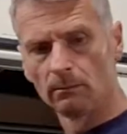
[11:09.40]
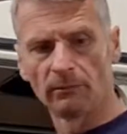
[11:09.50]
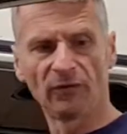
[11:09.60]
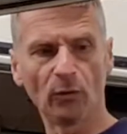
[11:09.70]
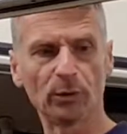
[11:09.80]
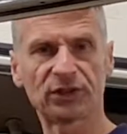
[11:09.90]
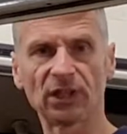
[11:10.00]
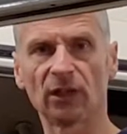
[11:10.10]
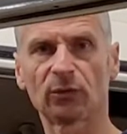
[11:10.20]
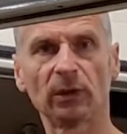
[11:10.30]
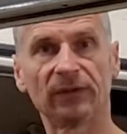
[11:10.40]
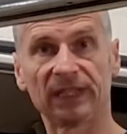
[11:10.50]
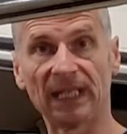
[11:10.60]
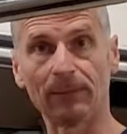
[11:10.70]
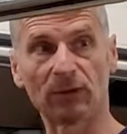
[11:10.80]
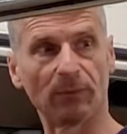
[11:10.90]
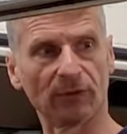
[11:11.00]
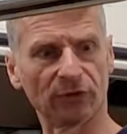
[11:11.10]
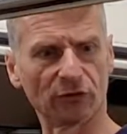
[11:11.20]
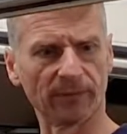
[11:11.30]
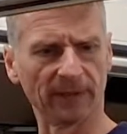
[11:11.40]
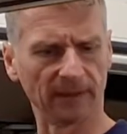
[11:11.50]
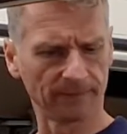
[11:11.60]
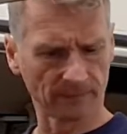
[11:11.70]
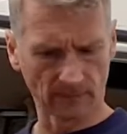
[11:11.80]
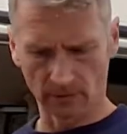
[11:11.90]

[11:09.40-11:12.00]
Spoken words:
Before we start to even attempt to put the trim in,